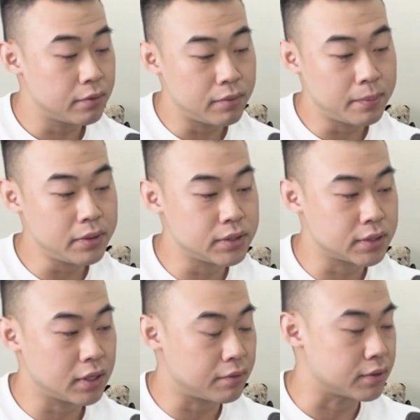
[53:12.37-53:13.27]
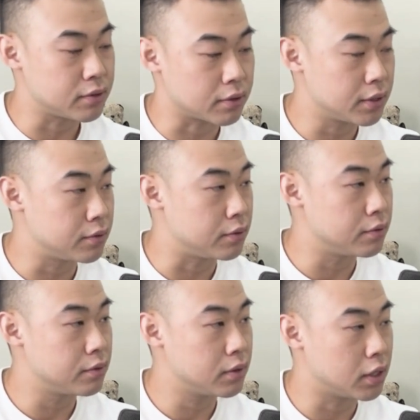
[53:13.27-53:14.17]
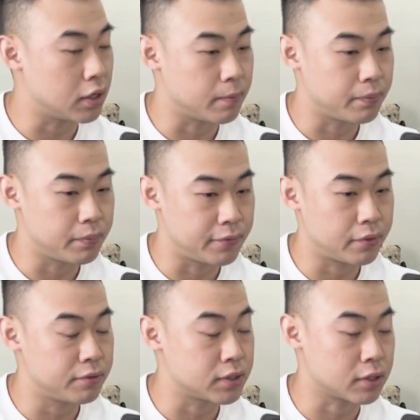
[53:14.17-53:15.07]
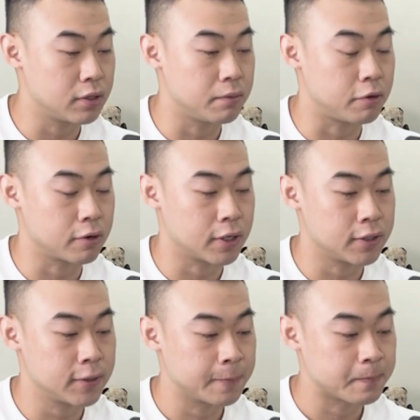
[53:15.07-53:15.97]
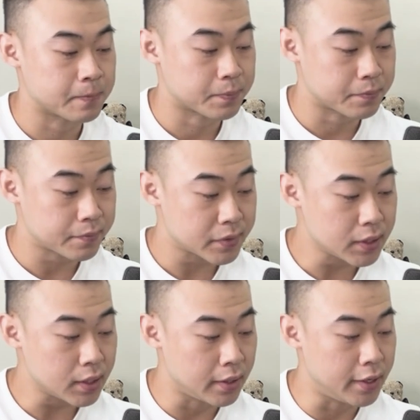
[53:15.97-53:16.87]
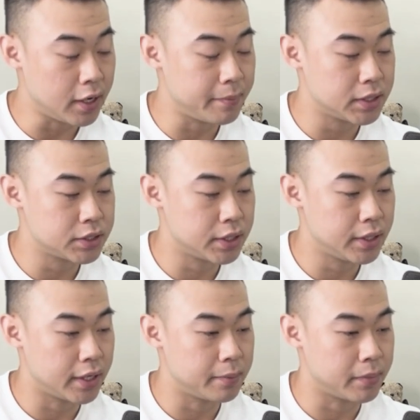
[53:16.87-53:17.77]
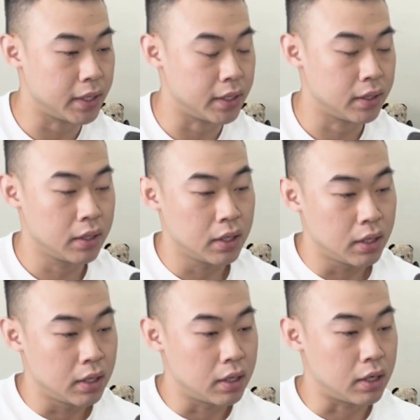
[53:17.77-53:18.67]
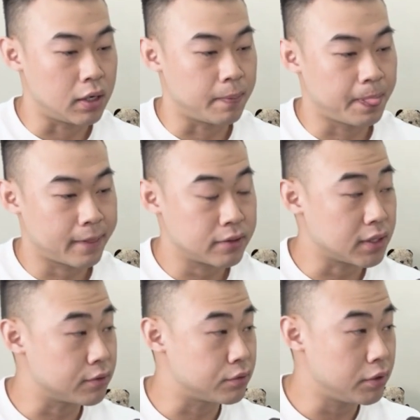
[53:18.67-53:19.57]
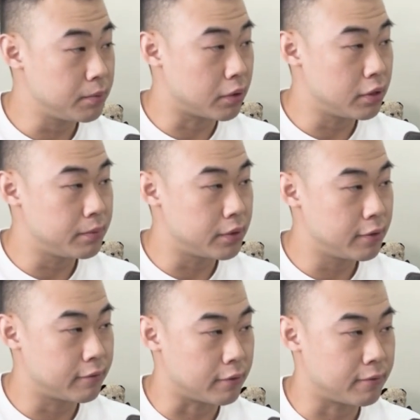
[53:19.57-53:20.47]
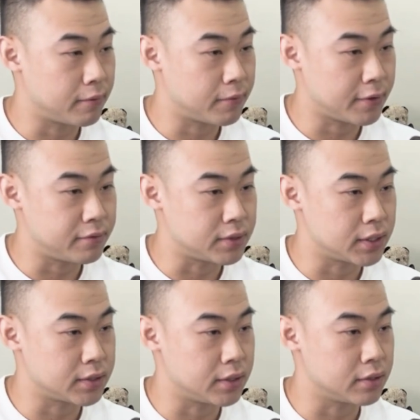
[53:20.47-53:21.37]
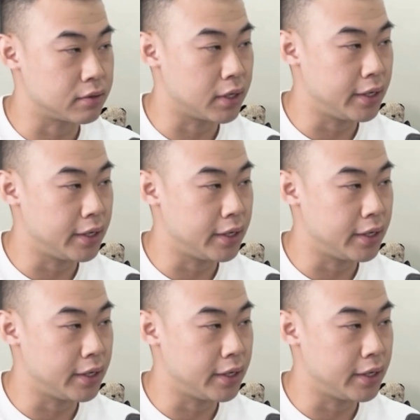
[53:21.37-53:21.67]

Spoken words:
Remember just now I was talking to you before we started the podcast, and then I mentioned that my because I was doing bodybuilding for 5 to 6 years, right?